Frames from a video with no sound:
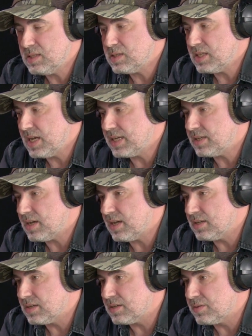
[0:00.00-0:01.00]
it's like
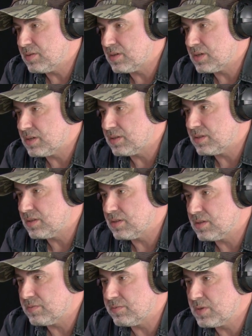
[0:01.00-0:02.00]

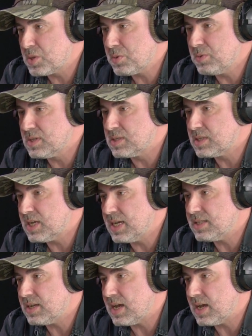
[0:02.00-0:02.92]
the visual side.